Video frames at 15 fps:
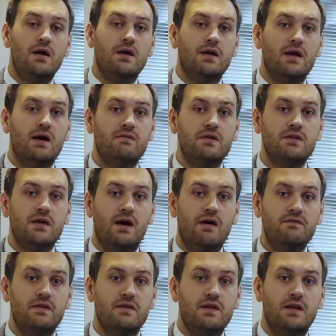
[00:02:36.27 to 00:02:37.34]
recovering
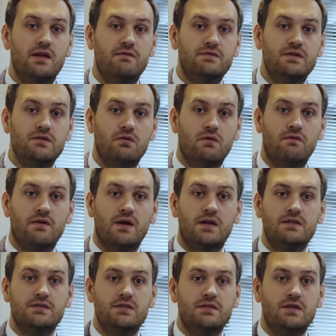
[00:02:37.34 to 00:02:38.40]
after the lifting of
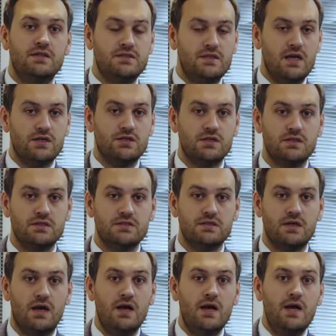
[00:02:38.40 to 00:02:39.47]
quarantine restrictions.